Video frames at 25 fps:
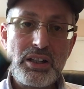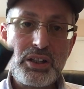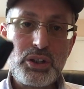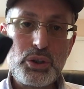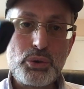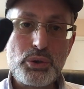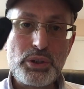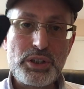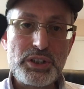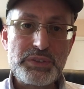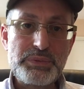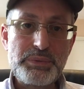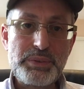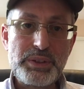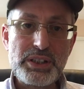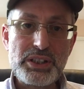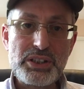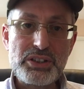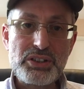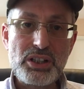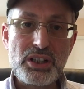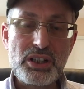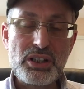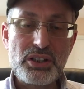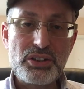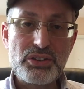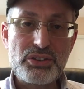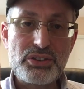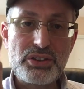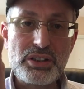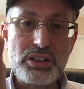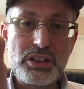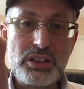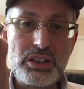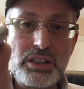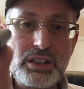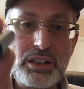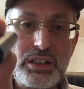USB charge
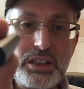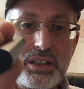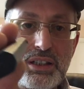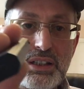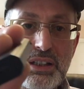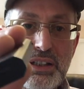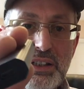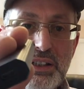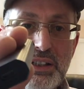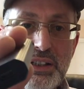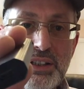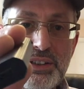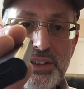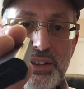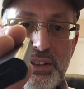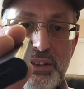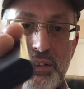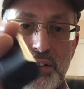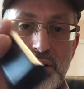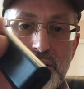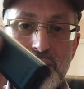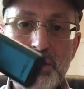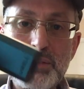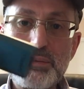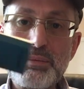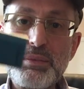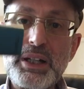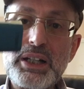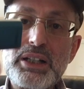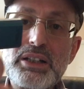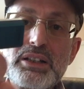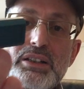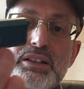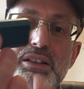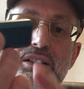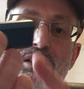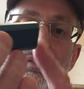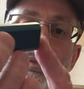on the
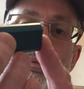back,